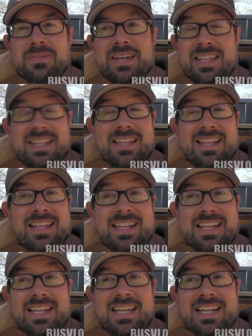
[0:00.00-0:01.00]

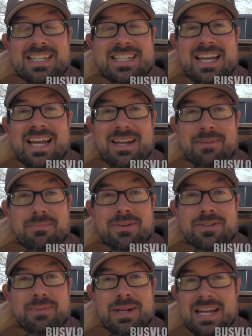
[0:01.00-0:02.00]
and he and his dad have
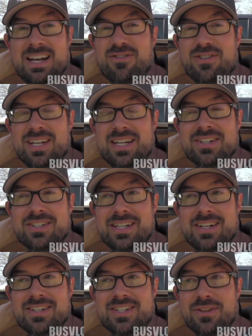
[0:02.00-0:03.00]
both been at it for years and years,